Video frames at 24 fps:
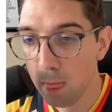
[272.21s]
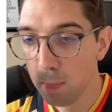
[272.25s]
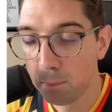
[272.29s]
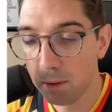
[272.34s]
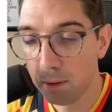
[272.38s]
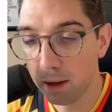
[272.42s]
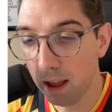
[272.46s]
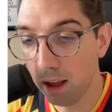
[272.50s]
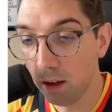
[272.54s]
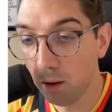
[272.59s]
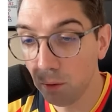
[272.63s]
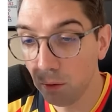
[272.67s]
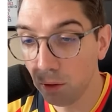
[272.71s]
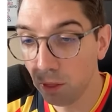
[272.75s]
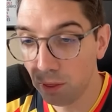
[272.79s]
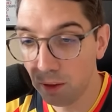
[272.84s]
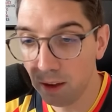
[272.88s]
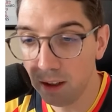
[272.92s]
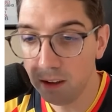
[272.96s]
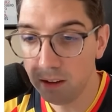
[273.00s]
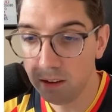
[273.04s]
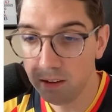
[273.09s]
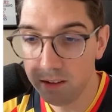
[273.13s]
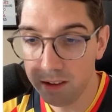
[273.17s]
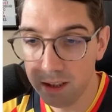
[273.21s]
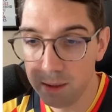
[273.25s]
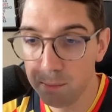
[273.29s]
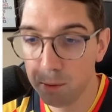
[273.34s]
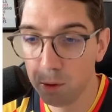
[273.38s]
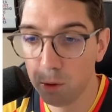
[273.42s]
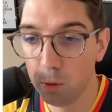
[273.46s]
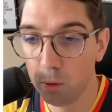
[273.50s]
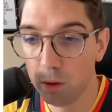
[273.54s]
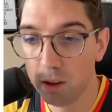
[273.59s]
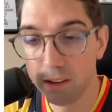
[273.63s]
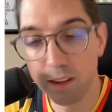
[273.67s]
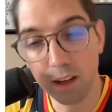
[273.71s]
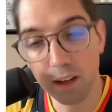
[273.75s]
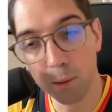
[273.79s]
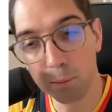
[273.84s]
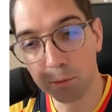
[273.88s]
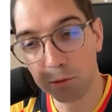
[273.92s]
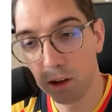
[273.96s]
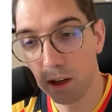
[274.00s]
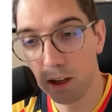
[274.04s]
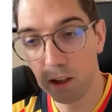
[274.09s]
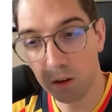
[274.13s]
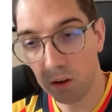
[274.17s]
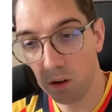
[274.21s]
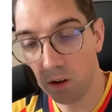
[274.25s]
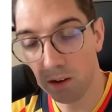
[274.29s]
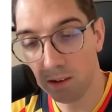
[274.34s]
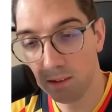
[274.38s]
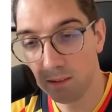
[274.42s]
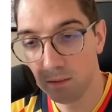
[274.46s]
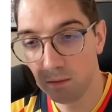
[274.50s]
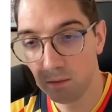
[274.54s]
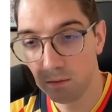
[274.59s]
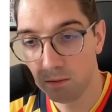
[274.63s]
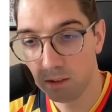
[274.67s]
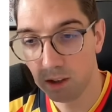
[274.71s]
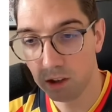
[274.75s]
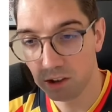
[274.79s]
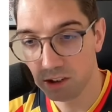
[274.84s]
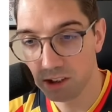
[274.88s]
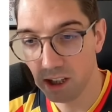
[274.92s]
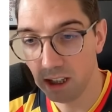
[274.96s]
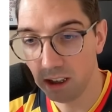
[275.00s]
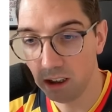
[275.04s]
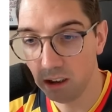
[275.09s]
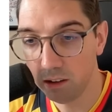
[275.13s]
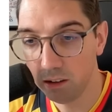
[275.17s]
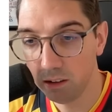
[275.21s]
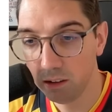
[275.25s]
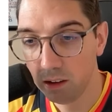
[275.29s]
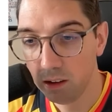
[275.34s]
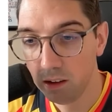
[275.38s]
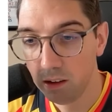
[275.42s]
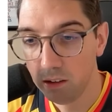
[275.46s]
But I don't think Dibu is an upgrade on Ter Stegen.